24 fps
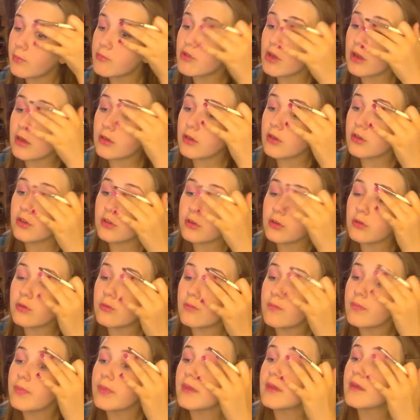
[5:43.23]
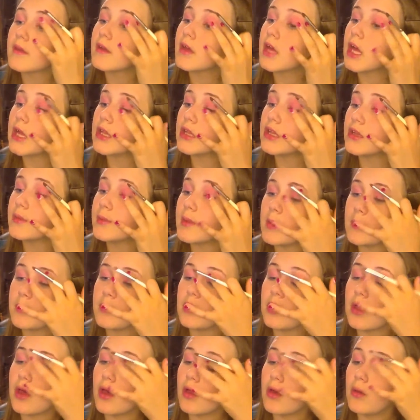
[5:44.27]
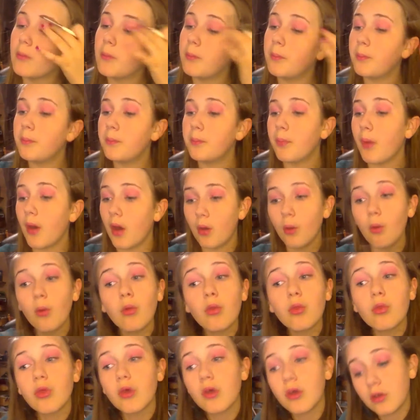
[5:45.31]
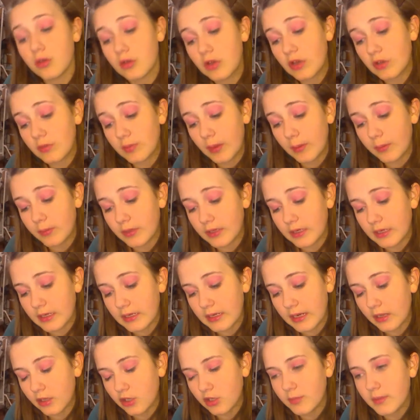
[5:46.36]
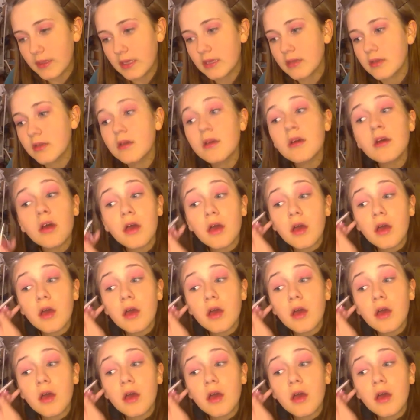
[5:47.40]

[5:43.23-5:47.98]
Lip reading: I'm trying to do a little bit of both, just by blending it out a little bit